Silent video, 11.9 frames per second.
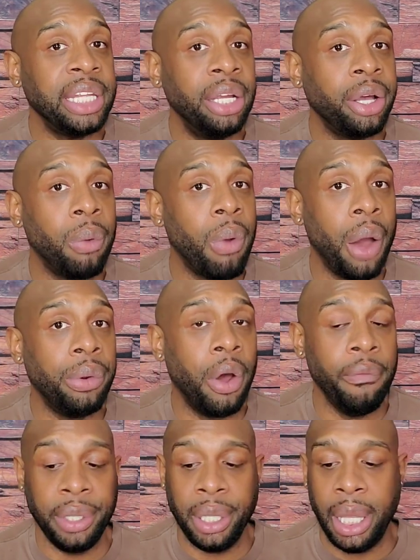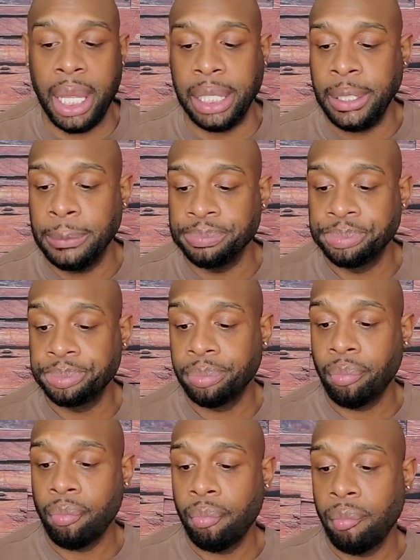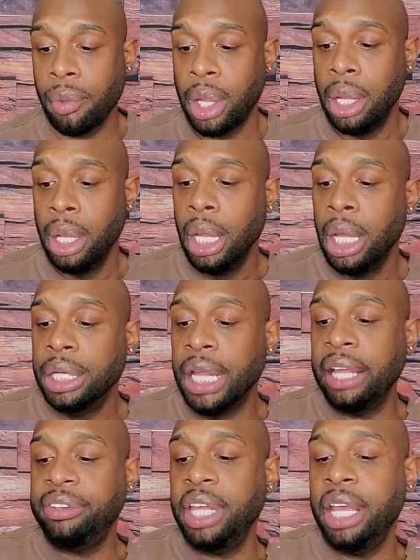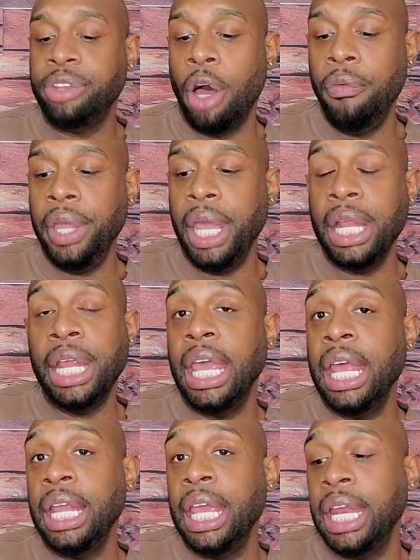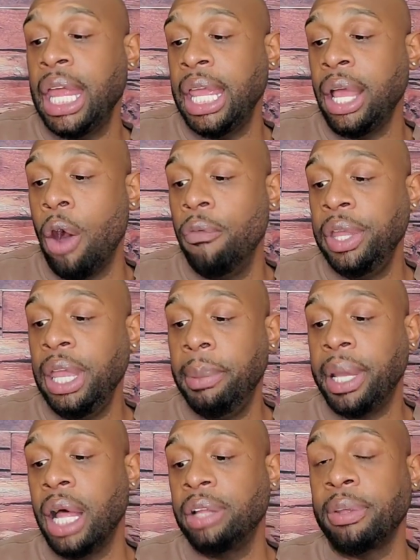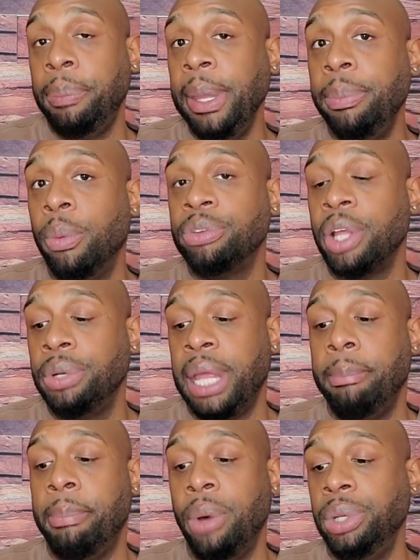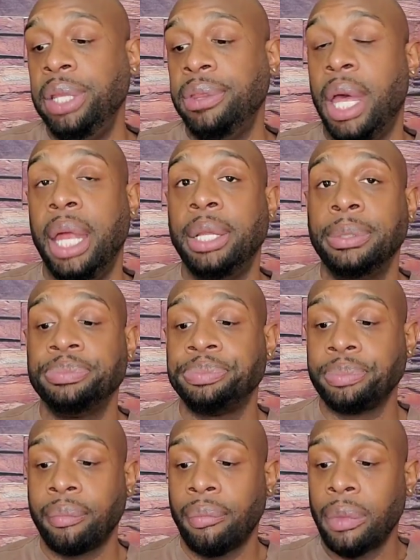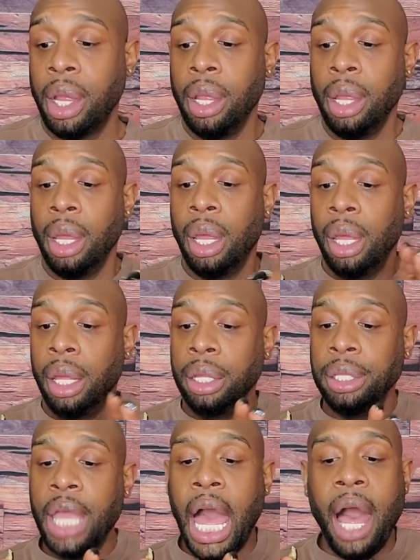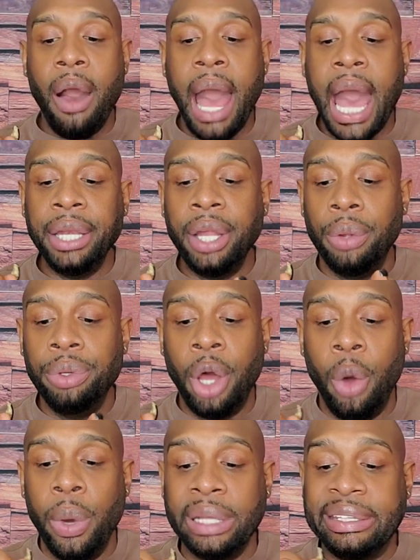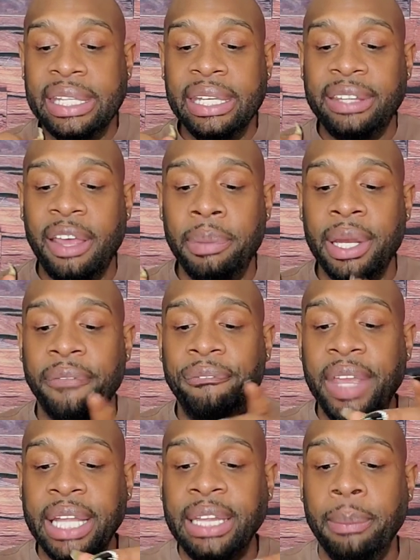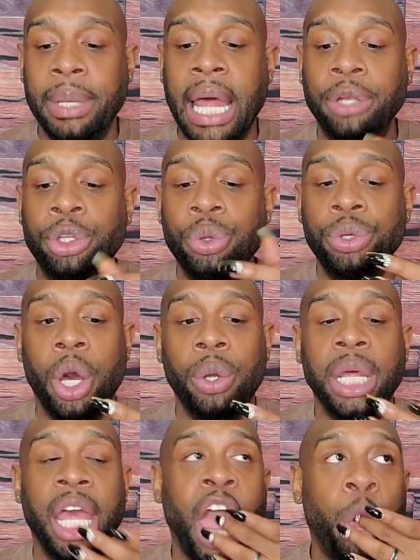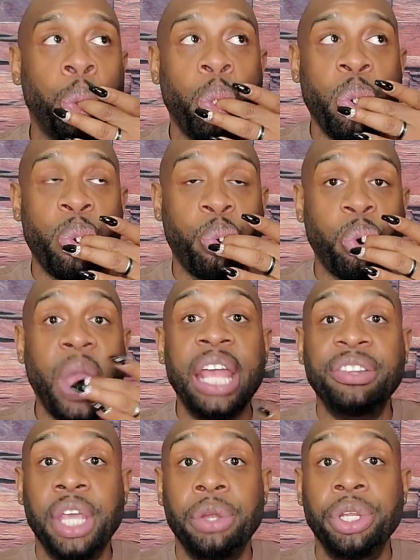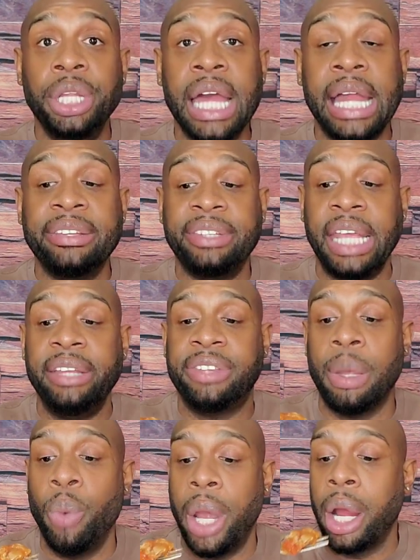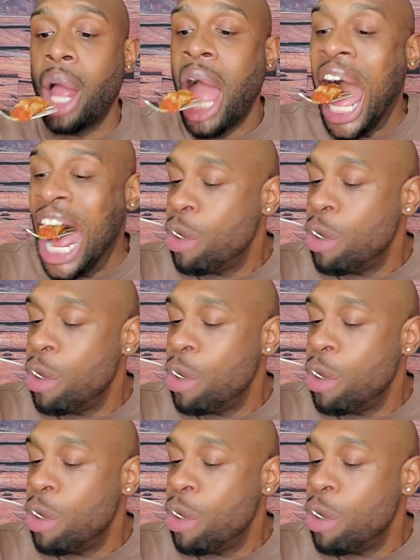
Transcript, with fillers: said the corona over here, honey. They say it's over here, and it ain't over here because some people was on that boat either, honey. Y'all, I don't know what cities have been affected, but I do know that it's here in the United States somewhere.